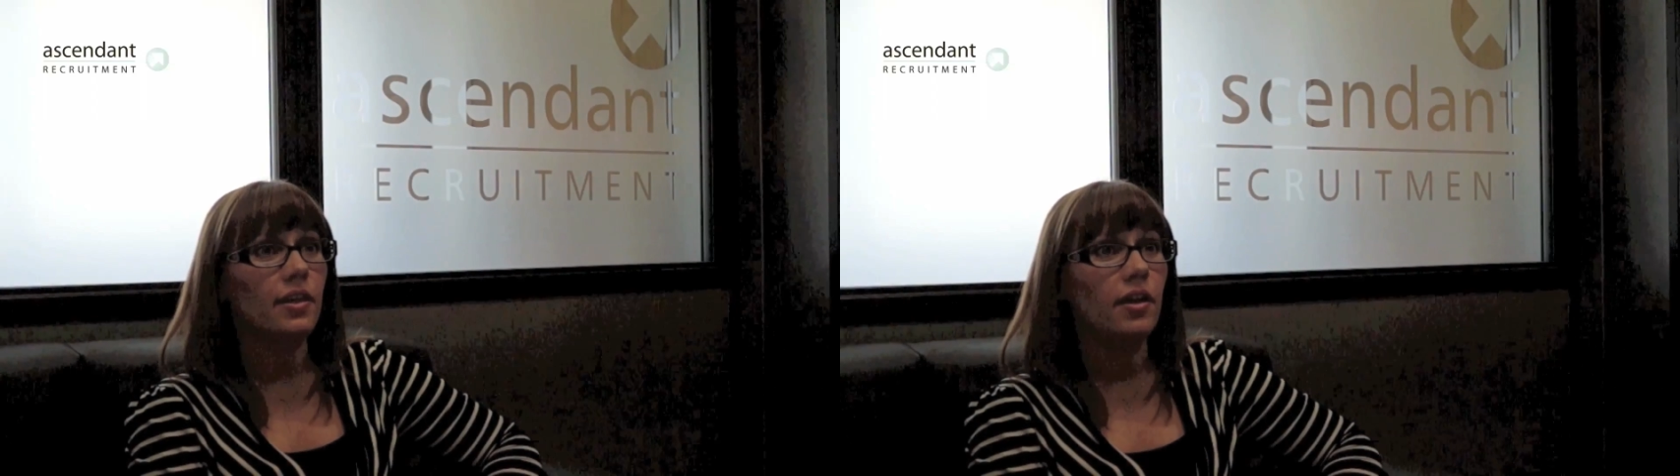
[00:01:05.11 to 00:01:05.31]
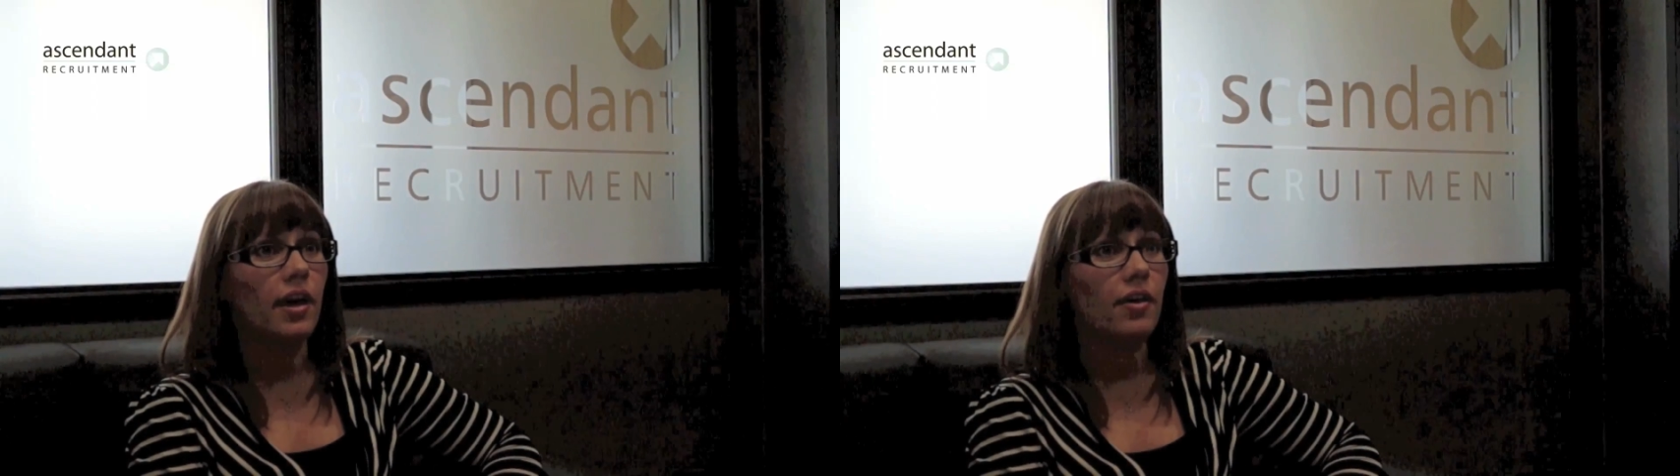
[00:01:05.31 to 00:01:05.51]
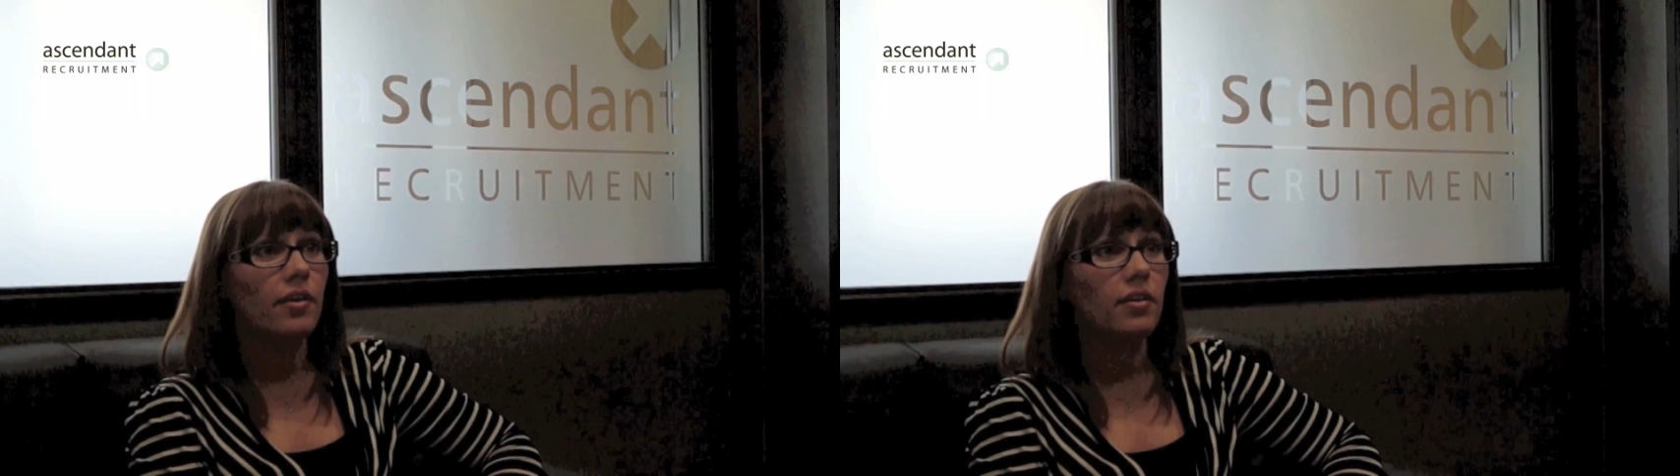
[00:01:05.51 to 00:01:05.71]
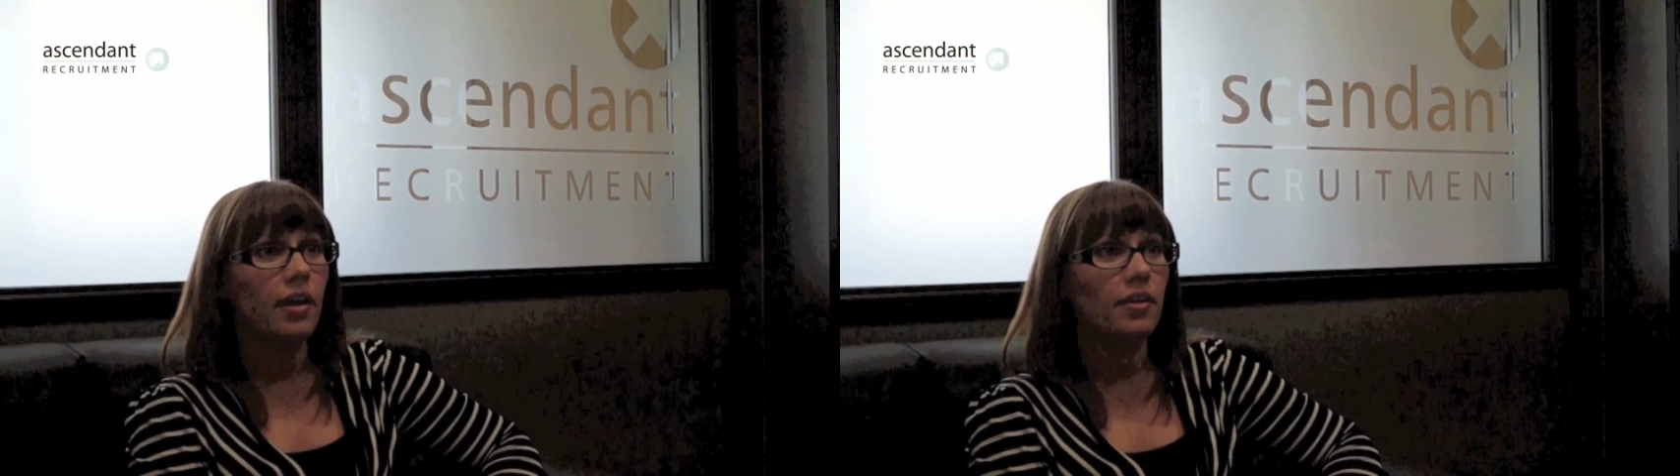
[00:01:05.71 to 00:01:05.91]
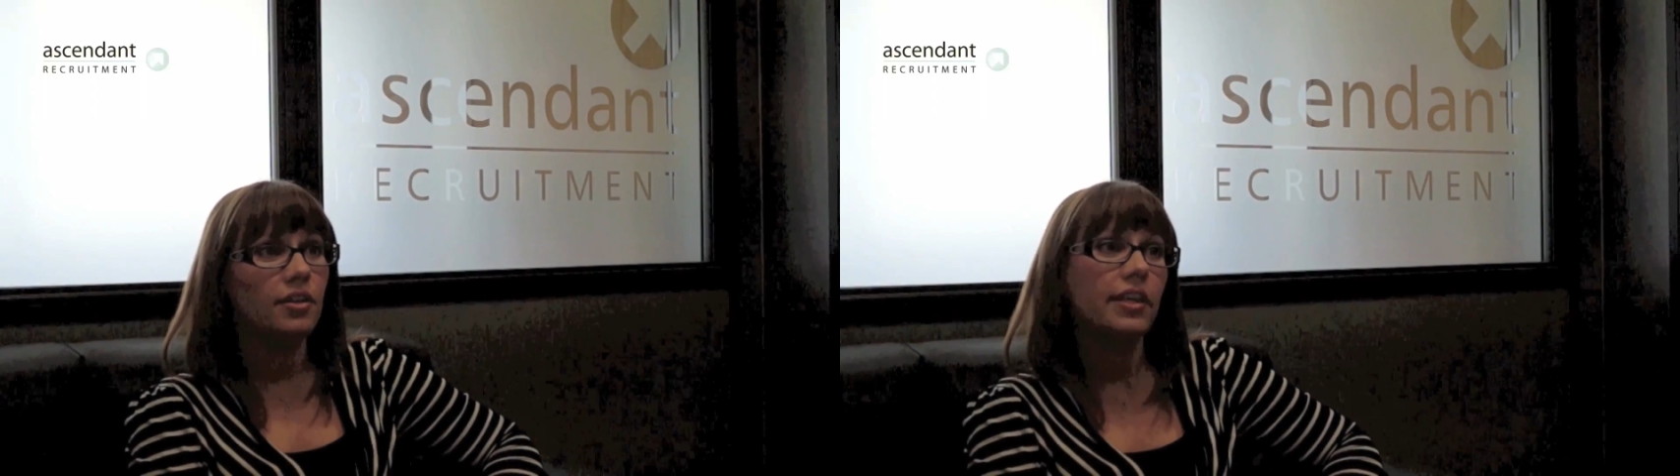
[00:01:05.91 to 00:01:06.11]
you know, how did
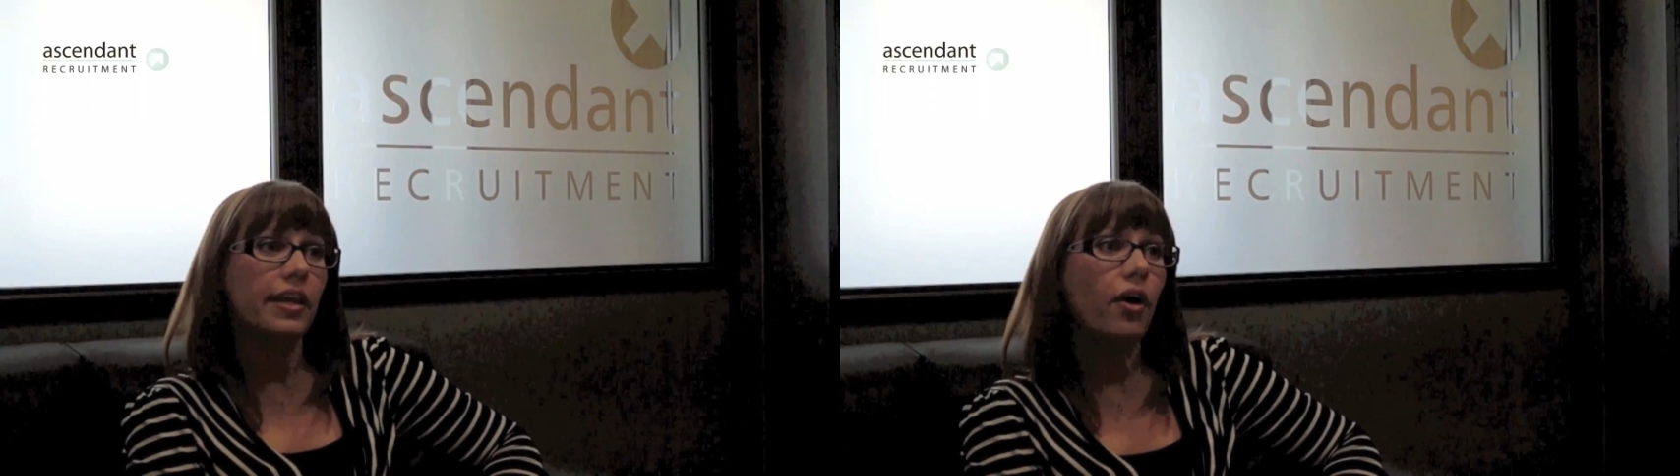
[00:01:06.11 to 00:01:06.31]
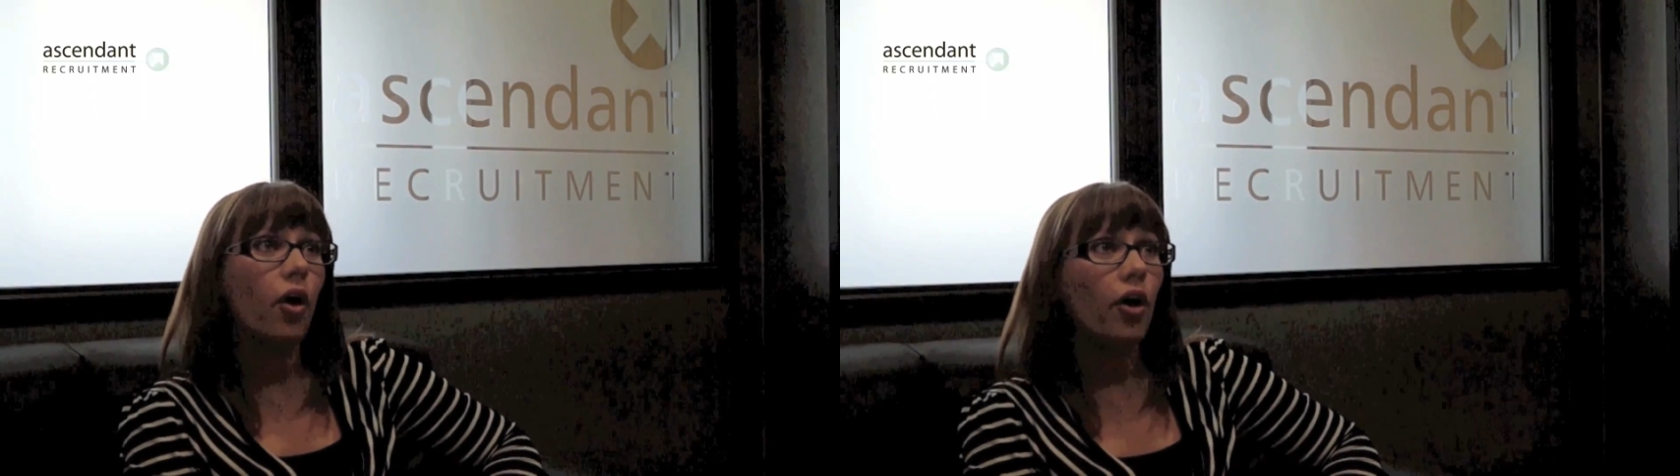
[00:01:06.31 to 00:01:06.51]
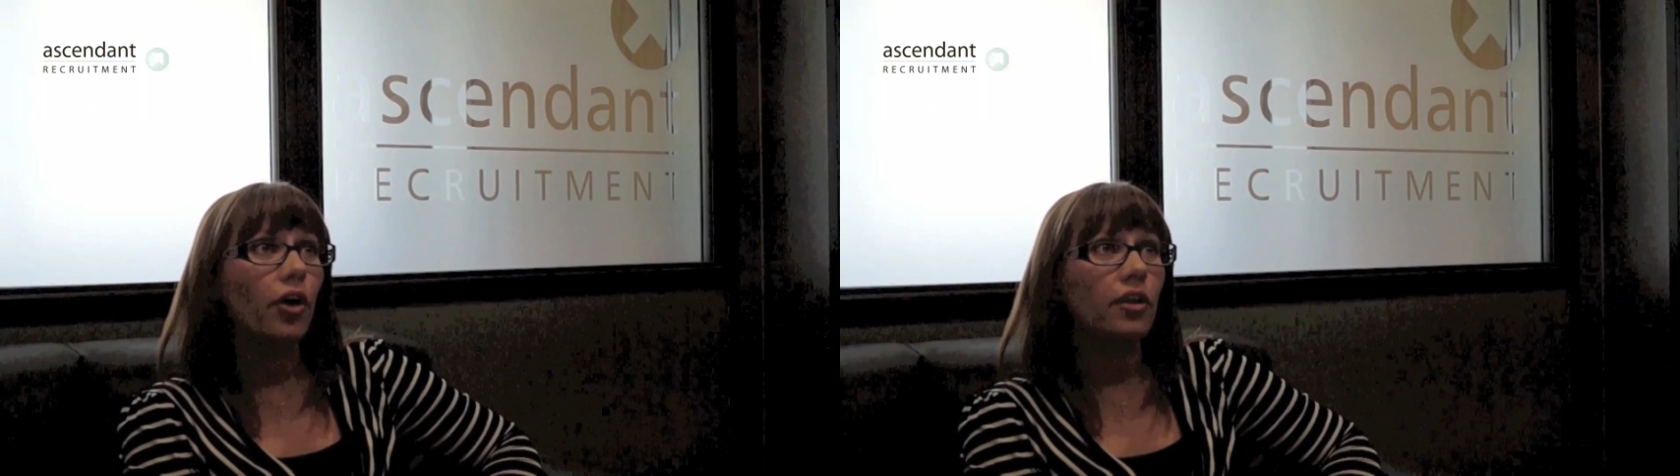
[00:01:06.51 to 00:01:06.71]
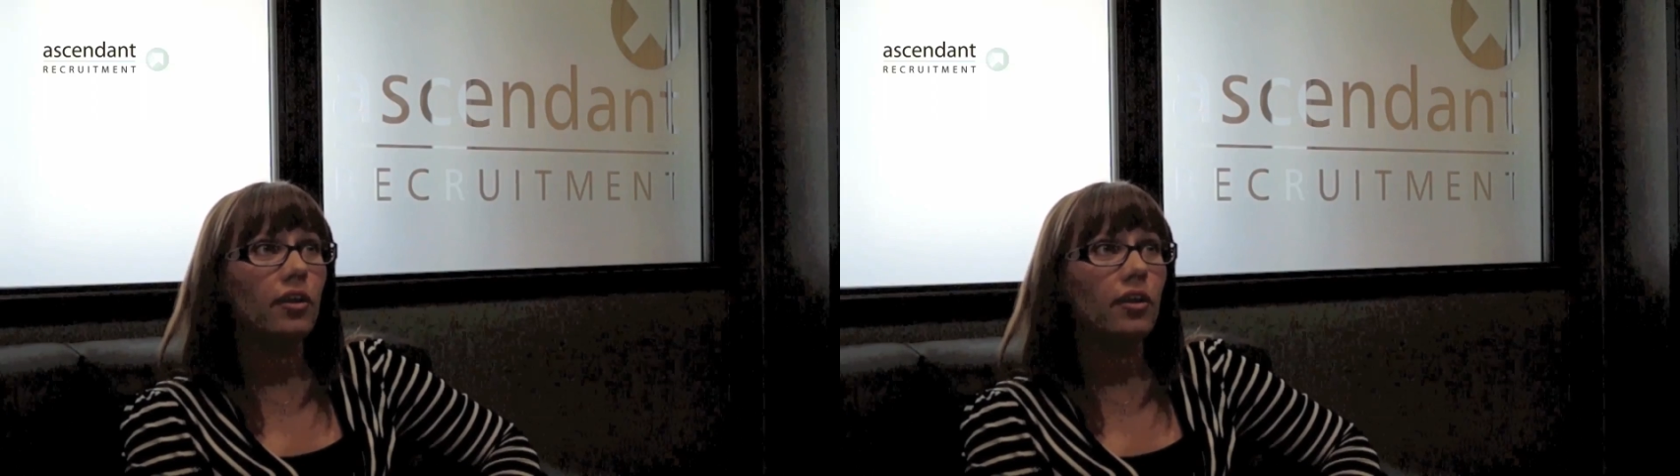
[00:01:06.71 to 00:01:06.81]
you get on?